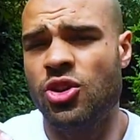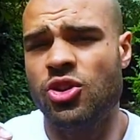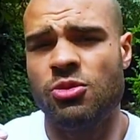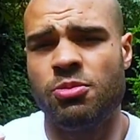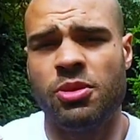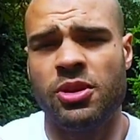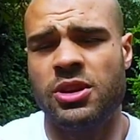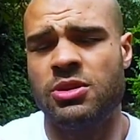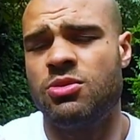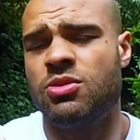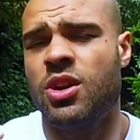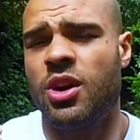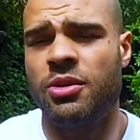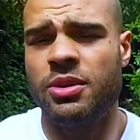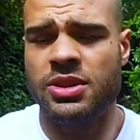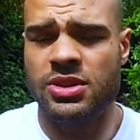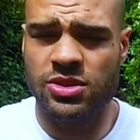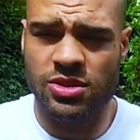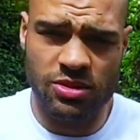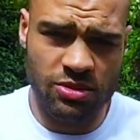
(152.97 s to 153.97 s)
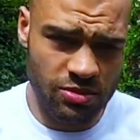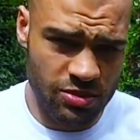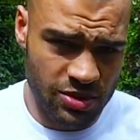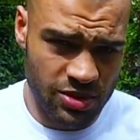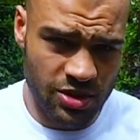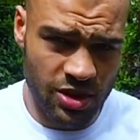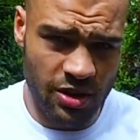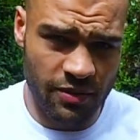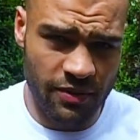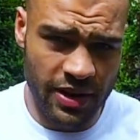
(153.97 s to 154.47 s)
your body will go into
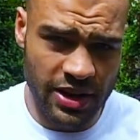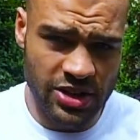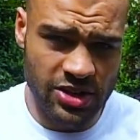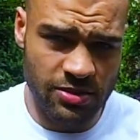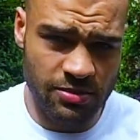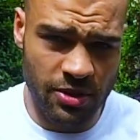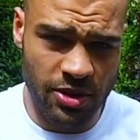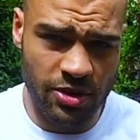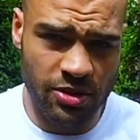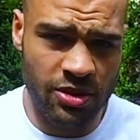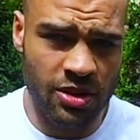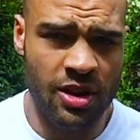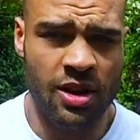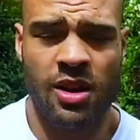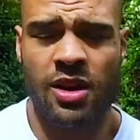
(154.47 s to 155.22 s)
starvation mode.